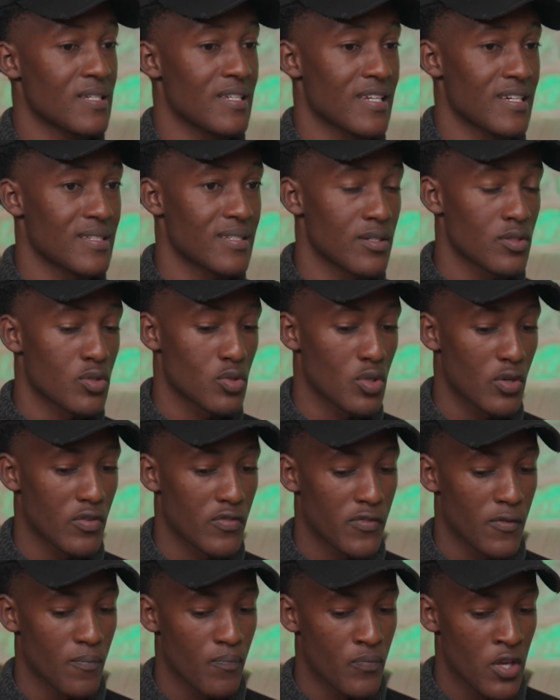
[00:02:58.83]
in a sense
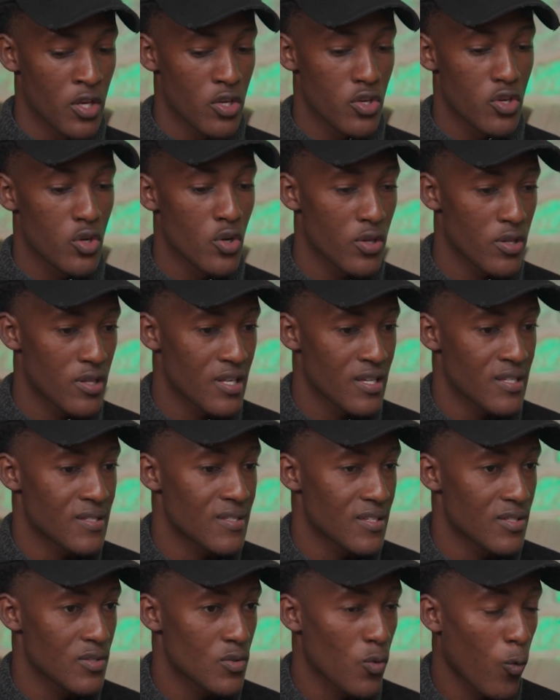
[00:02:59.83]
of, you know, this is